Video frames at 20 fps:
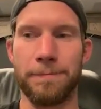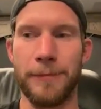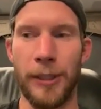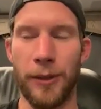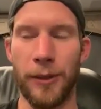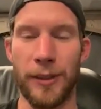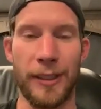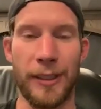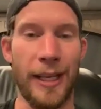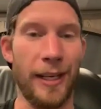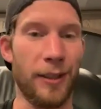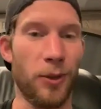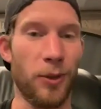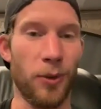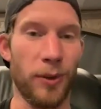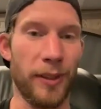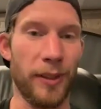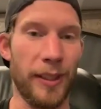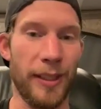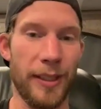you know, the kind of
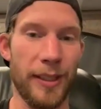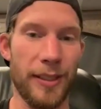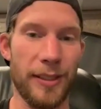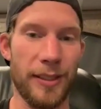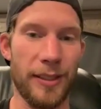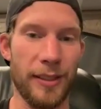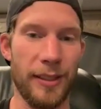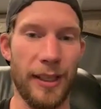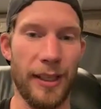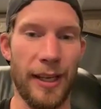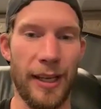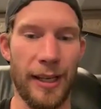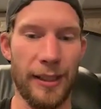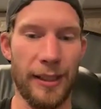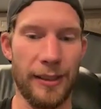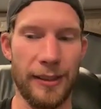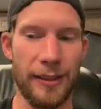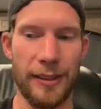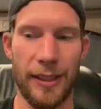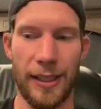goal he is and,
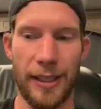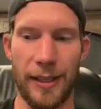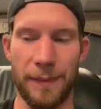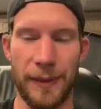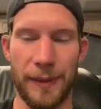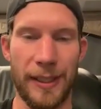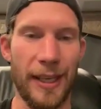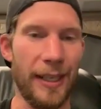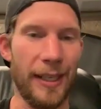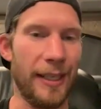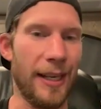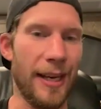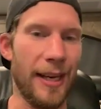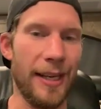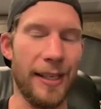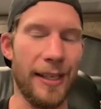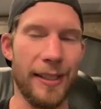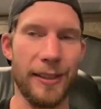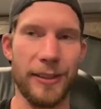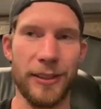and um, the kind of
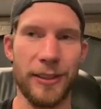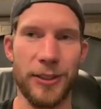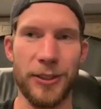guy he is.